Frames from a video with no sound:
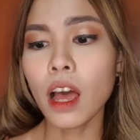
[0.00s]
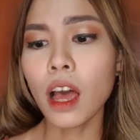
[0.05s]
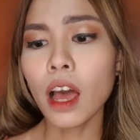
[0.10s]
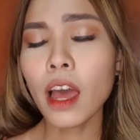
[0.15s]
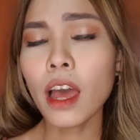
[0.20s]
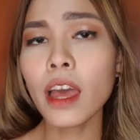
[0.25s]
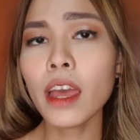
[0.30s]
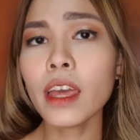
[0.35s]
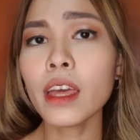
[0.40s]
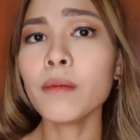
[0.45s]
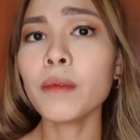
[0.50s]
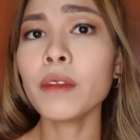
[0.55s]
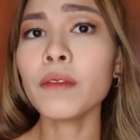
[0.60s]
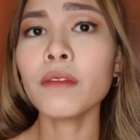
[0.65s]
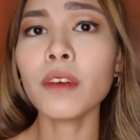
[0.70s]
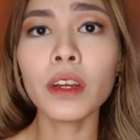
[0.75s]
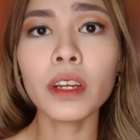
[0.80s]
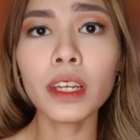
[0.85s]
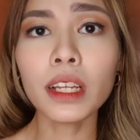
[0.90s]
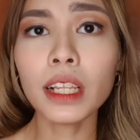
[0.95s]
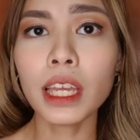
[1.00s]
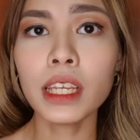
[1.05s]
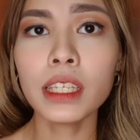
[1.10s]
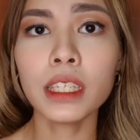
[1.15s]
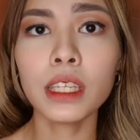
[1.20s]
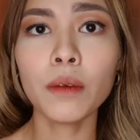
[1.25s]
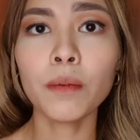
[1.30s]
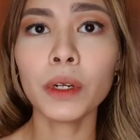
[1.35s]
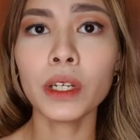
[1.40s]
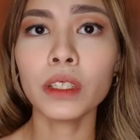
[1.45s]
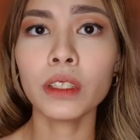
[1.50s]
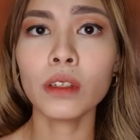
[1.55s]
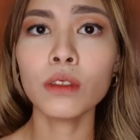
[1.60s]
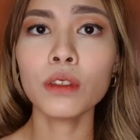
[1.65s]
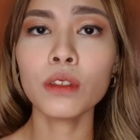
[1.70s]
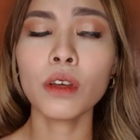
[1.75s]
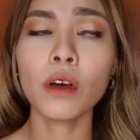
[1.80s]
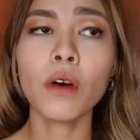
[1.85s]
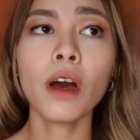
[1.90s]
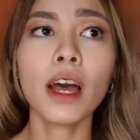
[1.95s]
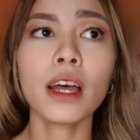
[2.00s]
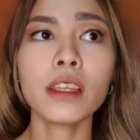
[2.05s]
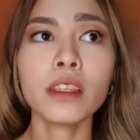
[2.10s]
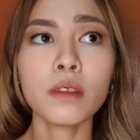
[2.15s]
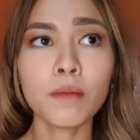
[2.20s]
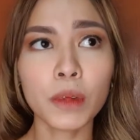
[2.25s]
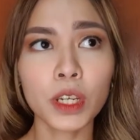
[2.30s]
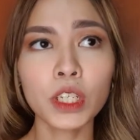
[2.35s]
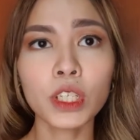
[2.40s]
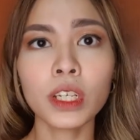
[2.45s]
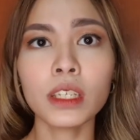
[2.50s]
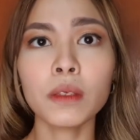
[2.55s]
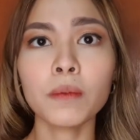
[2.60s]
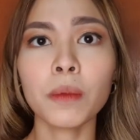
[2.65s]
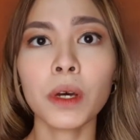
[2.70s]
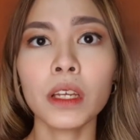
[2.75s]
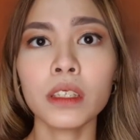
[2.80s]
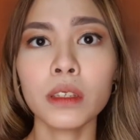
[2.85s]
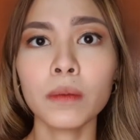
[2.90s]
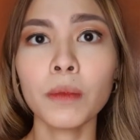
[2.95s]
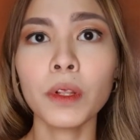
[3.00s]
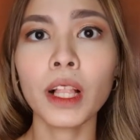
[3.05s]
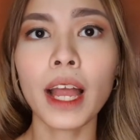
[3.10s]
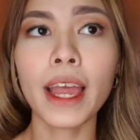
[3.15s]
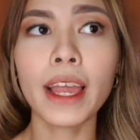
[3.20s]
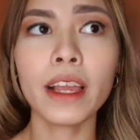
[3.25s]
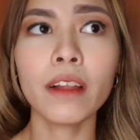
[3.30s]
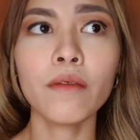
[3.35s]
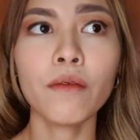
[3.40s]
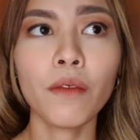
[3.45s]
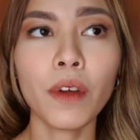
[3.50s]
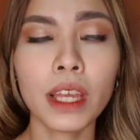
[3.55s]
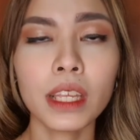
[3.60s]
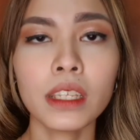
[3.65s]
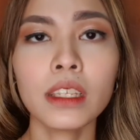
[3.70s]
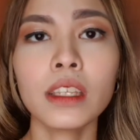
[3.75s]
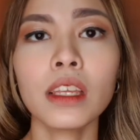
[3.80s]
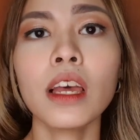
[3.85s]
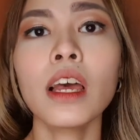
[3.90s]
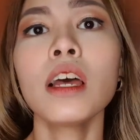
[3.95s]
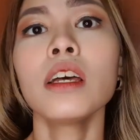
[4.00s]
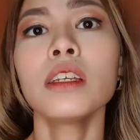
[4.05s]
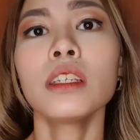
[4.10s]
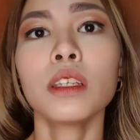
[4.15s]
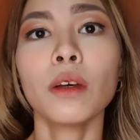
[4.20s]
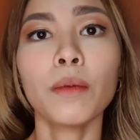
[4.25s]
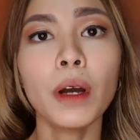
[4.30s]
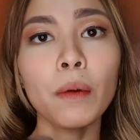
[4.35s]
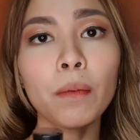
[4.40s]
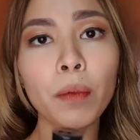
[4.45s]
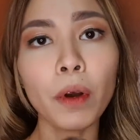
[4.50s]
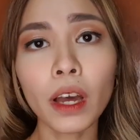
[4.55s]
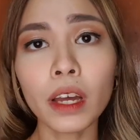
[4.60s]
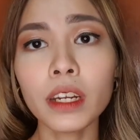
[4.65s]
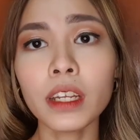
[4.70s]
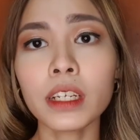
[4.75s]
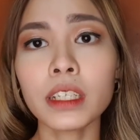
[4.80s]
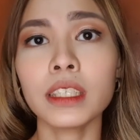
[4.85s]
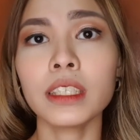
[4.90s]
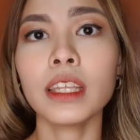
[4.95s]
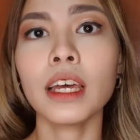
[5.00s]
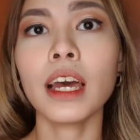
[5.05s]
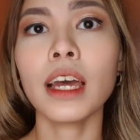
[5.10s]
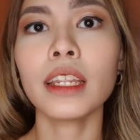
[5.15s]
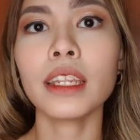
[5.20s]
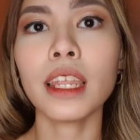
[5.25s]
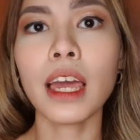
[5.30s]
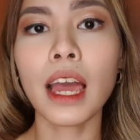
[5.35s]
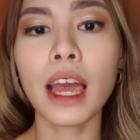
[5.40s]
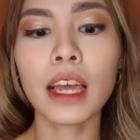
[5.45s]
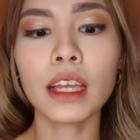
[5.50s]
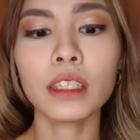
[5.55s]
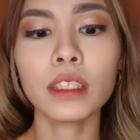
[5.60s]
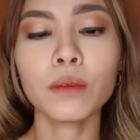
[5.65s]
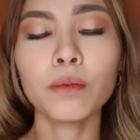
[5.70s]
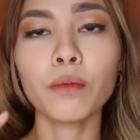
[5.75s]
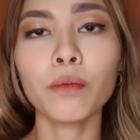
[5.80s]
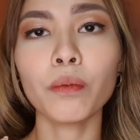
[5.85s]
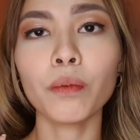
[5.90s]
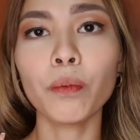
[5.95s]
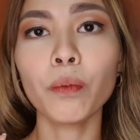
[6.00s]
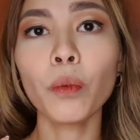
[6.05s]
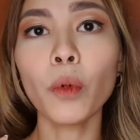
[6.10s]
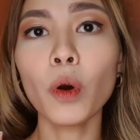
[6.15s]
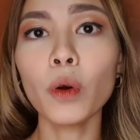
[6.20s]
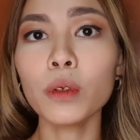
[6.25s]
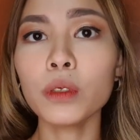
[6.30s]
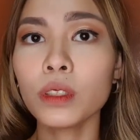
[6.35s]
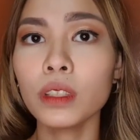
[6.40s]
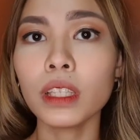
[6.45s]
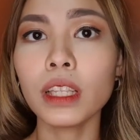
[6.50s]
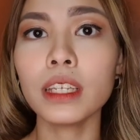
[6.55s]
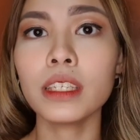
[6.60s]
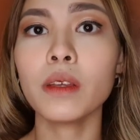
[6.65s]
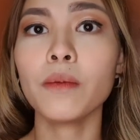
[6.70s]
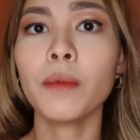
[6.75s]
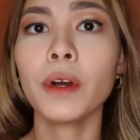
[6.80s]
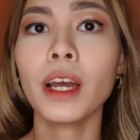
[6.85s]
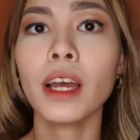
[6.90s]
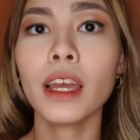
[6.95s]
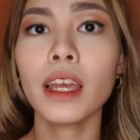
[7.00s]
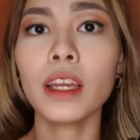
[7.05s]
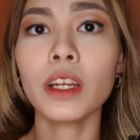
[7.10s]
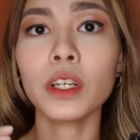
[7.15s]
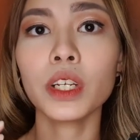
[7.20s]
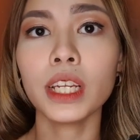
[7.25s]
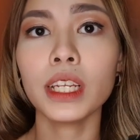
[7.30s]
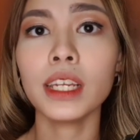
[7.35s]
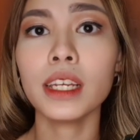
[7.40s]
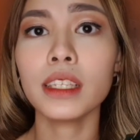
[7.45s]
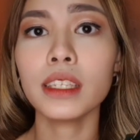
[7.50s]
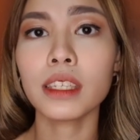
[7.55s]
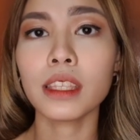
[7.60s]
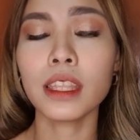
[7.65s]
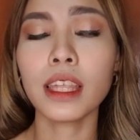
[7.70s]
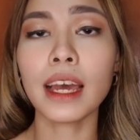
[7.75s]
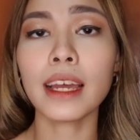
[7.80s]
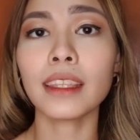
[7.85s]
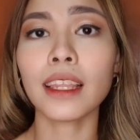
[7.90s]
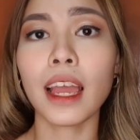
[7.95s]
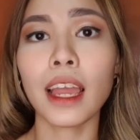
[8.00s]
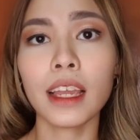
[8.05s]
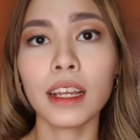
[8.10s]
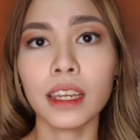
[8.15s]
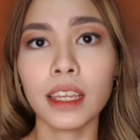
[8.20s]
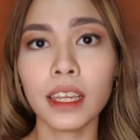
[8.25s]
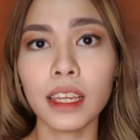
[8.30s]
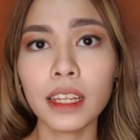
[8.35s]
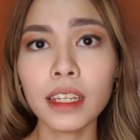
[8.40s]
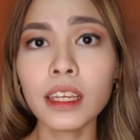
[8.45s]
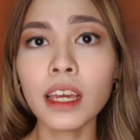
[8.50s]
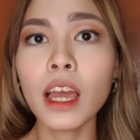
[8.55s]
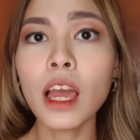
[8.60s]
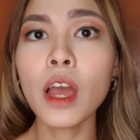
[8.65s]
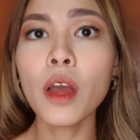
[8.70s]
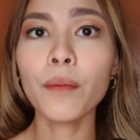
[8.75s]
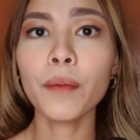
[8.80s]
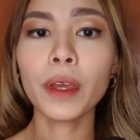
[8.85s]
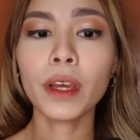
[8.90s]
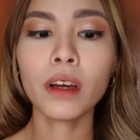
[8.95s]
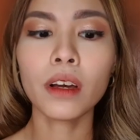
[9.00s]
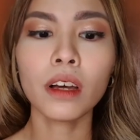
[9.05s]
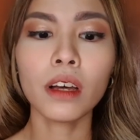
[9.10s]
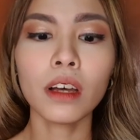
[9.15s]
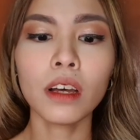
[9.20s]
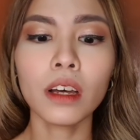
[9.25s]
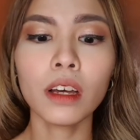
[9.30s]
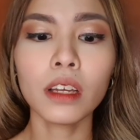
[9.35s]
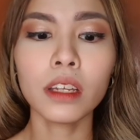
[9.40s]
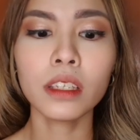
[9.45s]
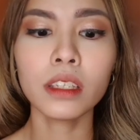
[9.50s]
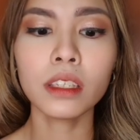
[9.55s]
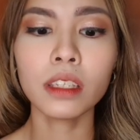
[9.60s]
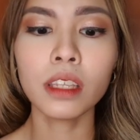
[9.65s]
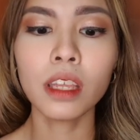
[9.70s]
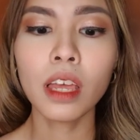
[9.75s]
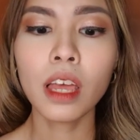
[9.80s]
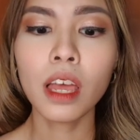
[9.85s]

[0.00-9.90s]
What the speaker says: I am a very lazy person, so as much as possible, I invest sa mga products that has mostly sa mga ingredients that I need, because